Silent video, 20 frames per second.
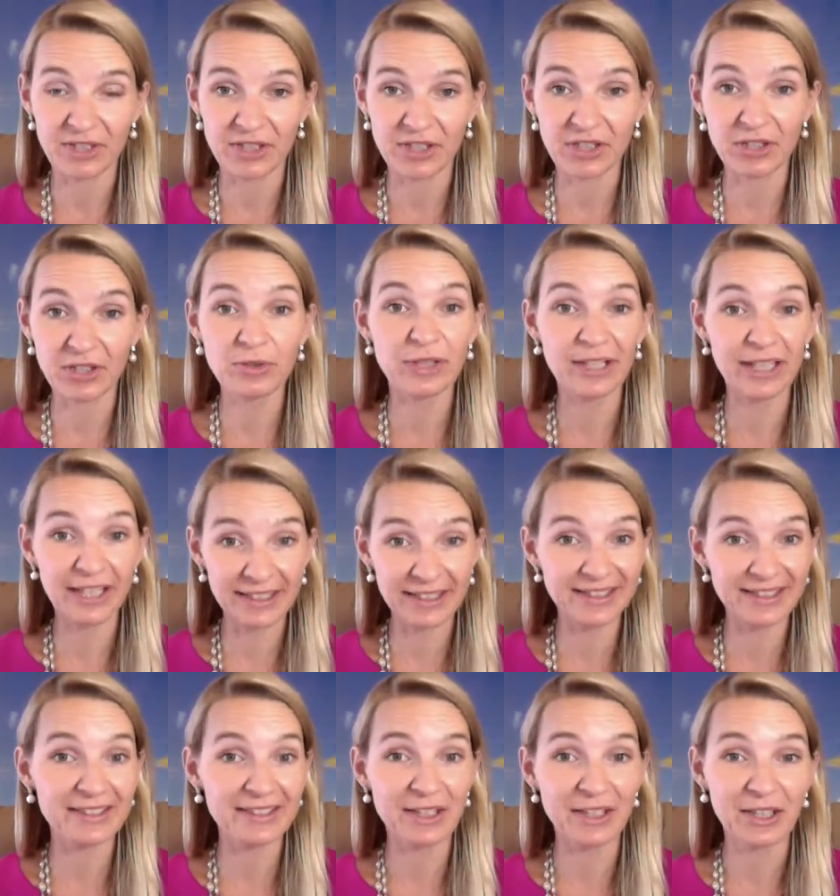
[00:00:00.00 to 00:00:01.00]
to
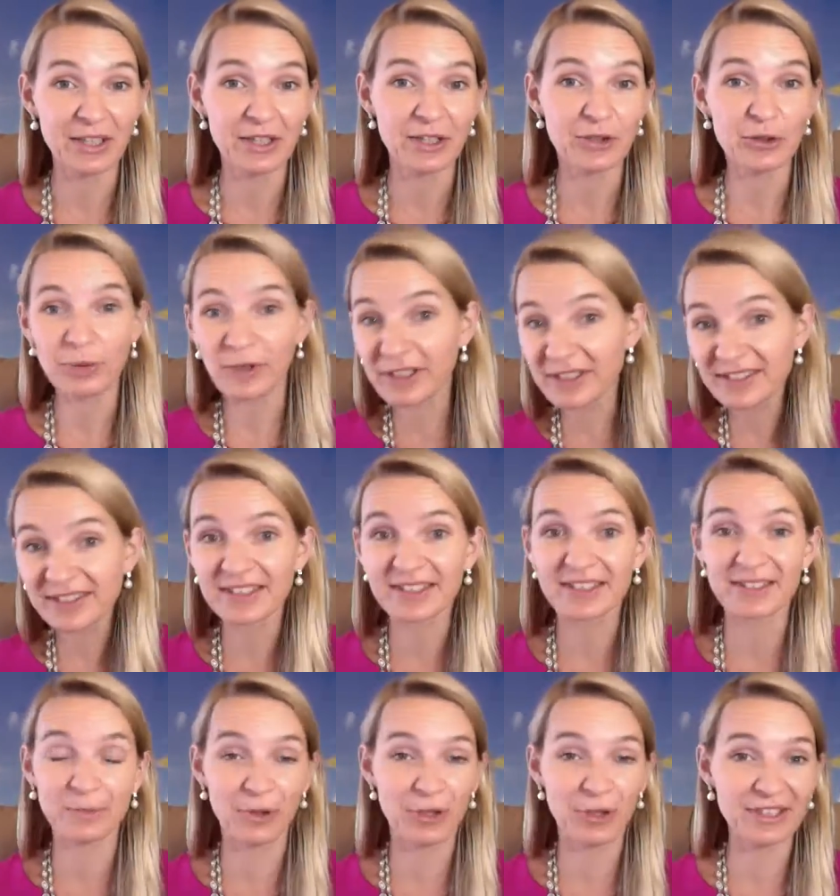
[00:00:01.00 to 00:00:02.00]
his
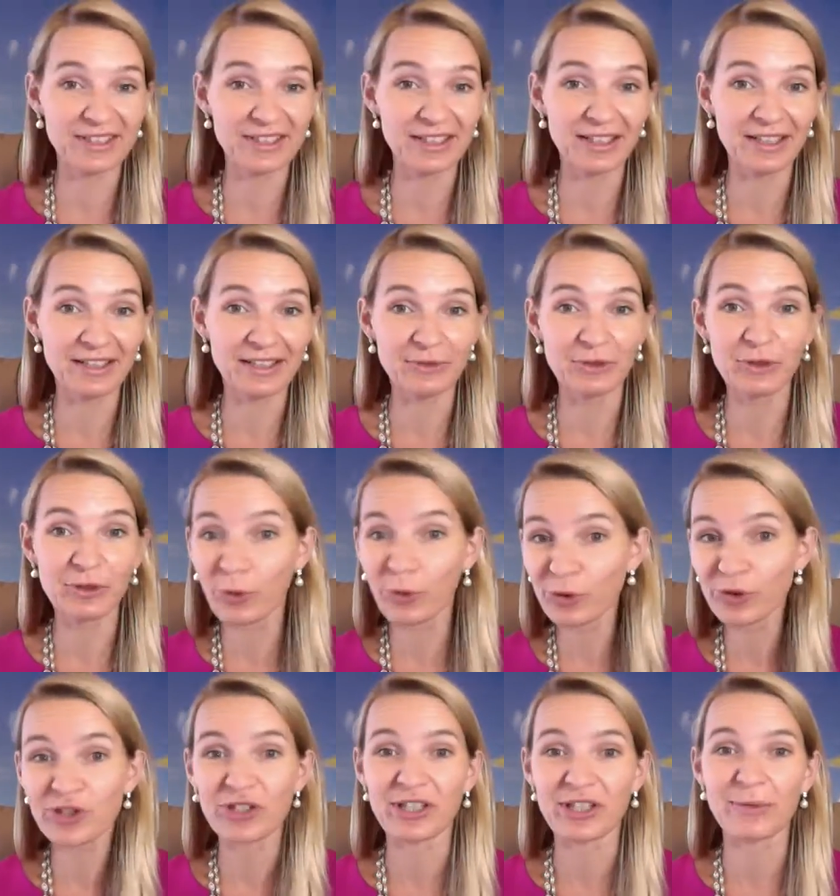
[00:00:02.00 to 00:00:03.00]
criticism or his little
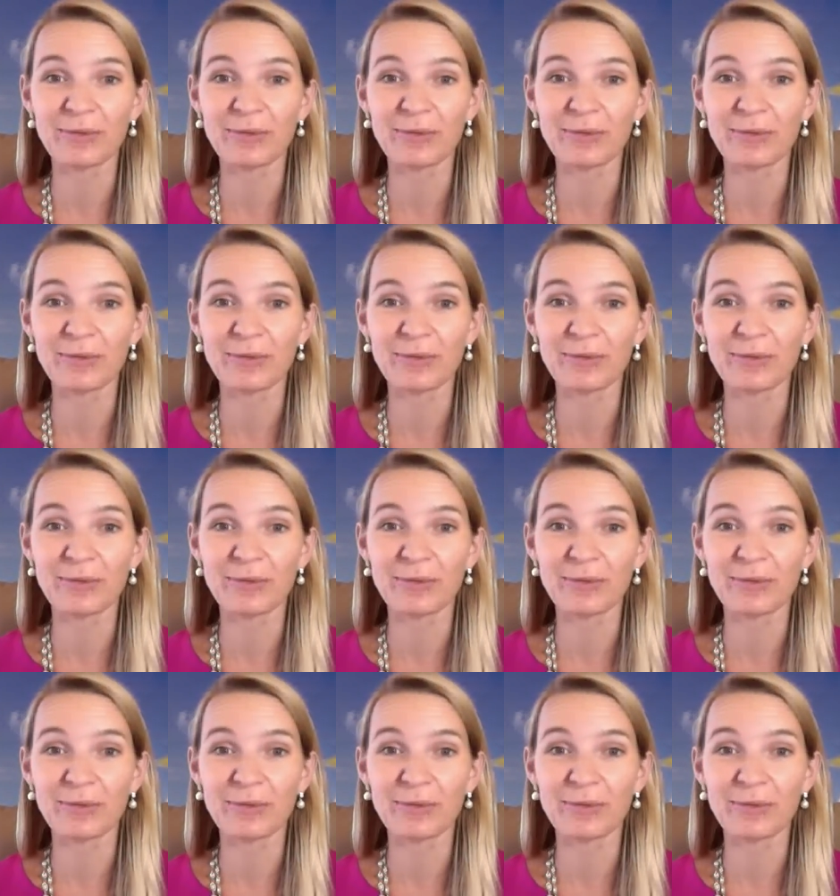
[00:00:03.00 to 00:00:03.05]
notion.